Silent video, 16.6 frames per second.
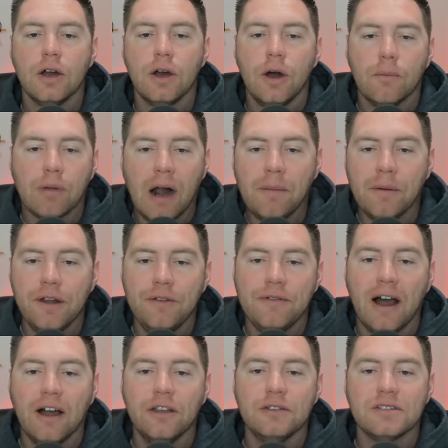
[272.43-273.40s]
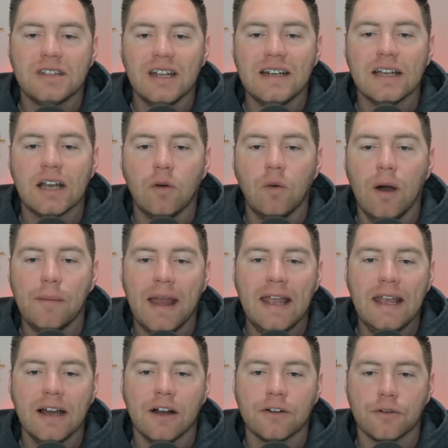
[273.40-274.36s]
Property values didn't go up
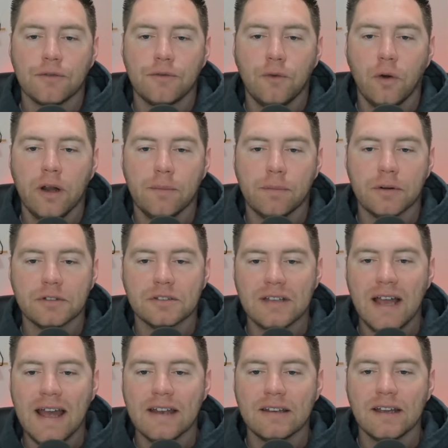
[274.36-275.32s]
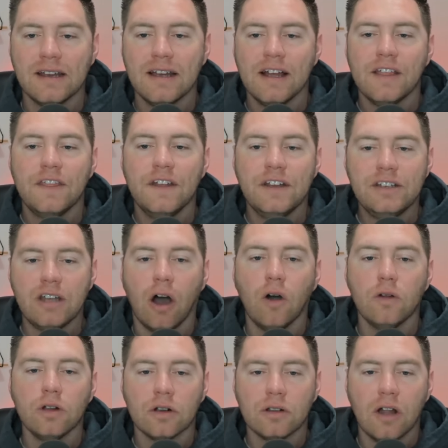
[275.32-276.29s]
840%. The
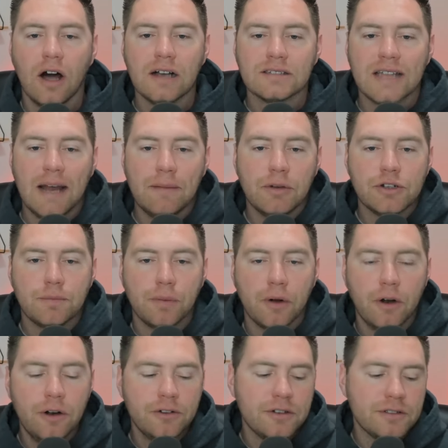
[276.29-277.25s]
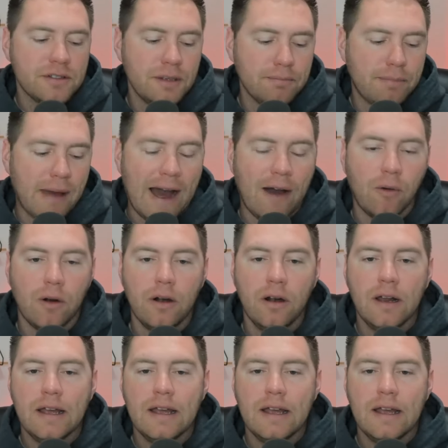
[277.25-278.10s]
dollar lost that much purchasing power